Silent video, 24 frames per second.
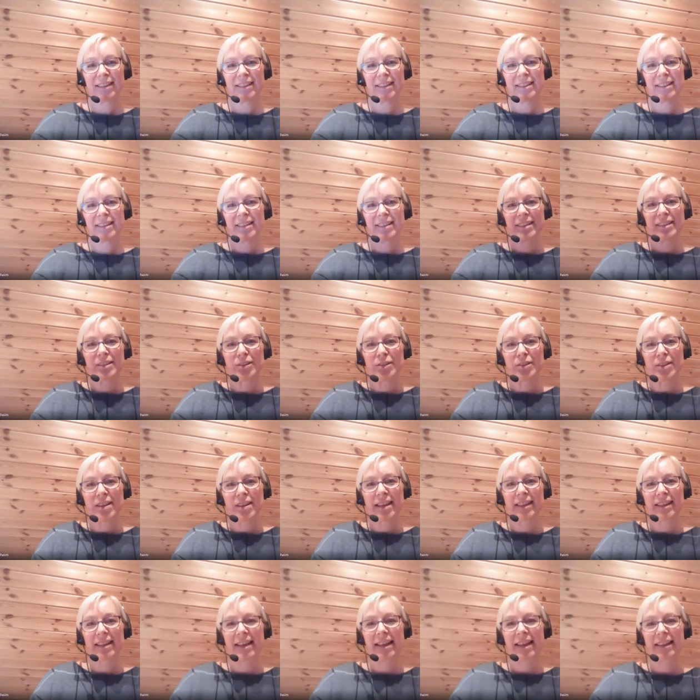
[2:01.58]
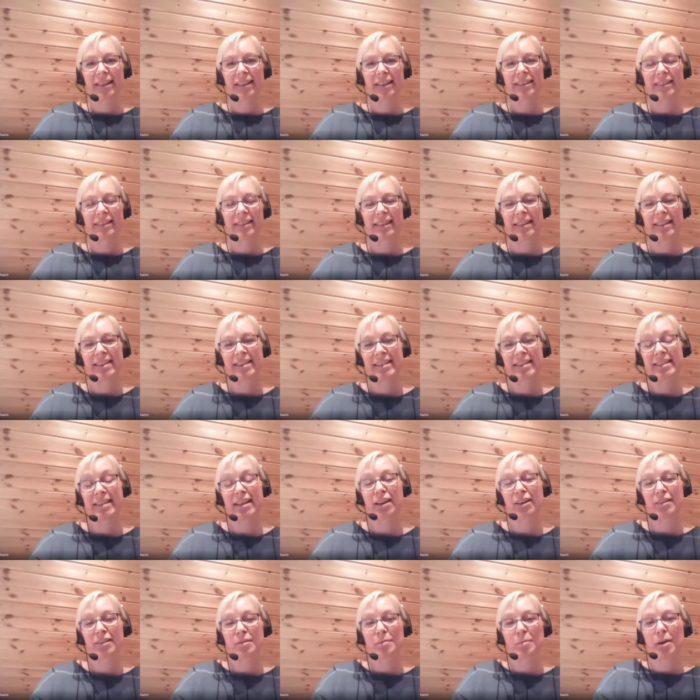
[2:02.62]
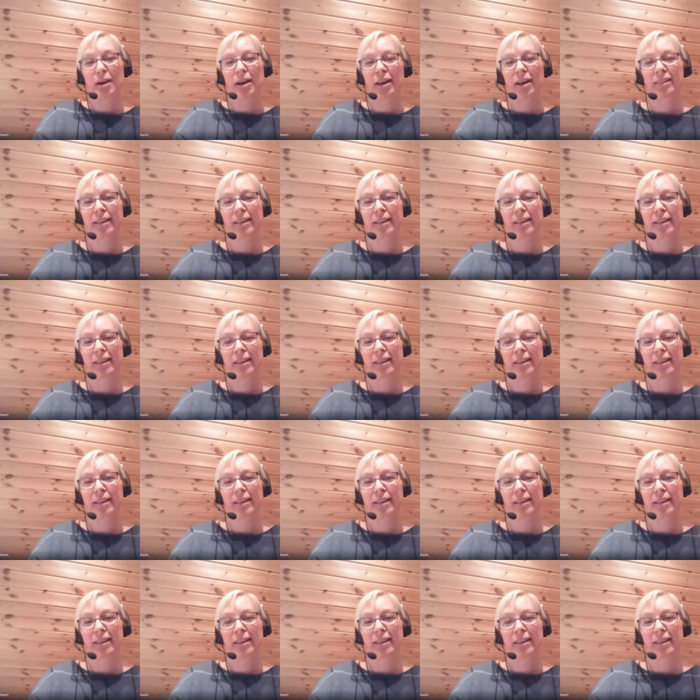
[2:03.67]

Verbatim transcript: So then I'll, in this last part,